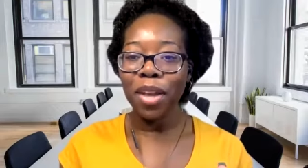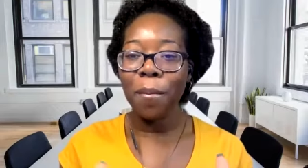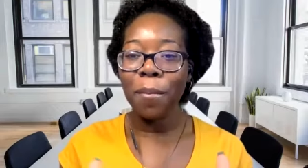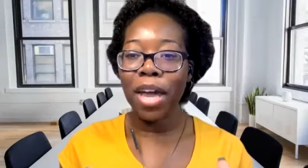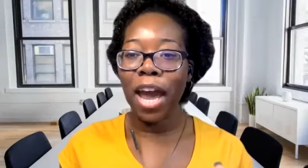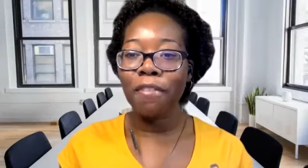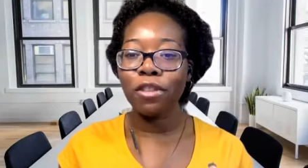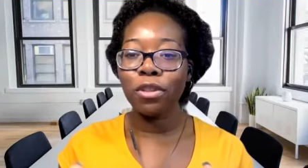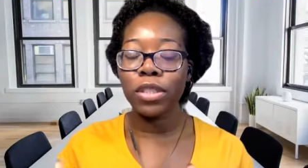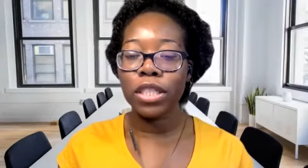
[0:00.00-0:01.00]
But have
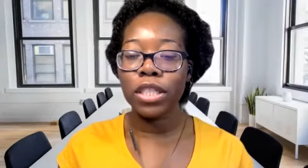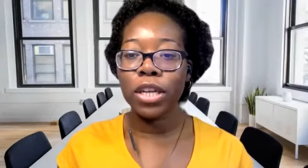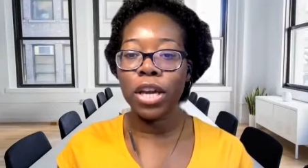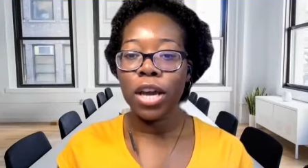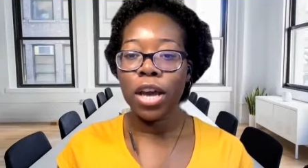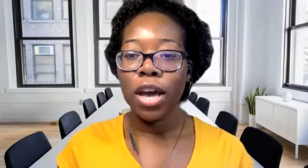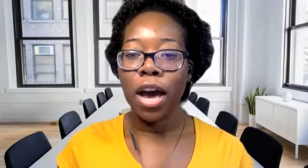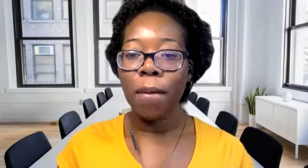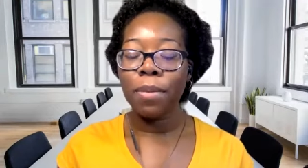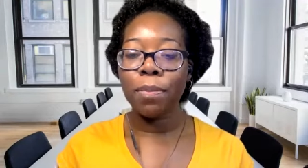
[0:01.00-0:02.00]
you seen sure.
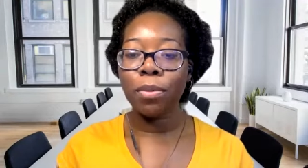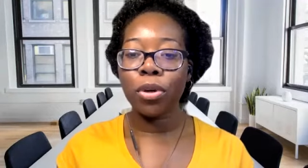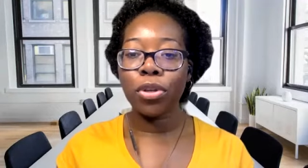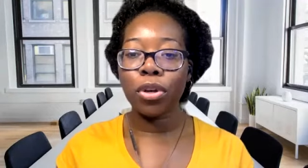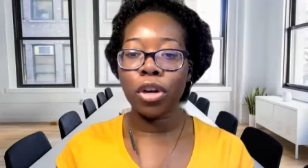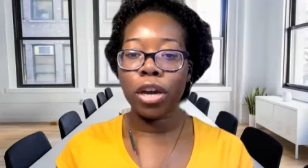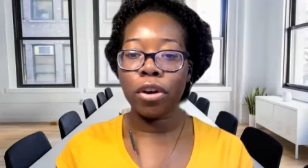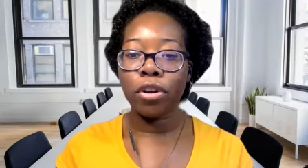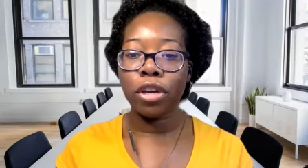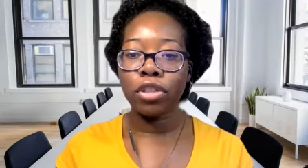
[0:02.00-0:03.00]
um, people in your
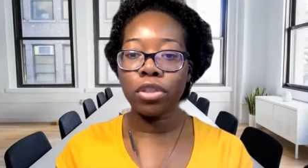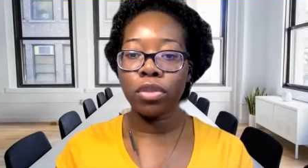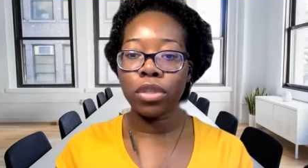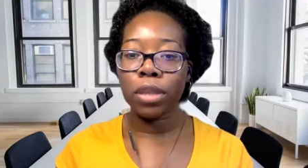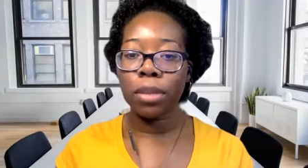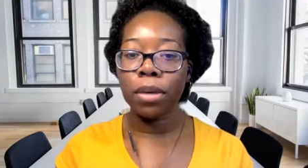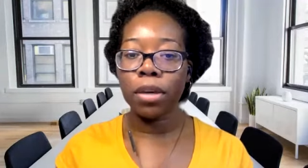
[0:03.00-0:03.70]
area do some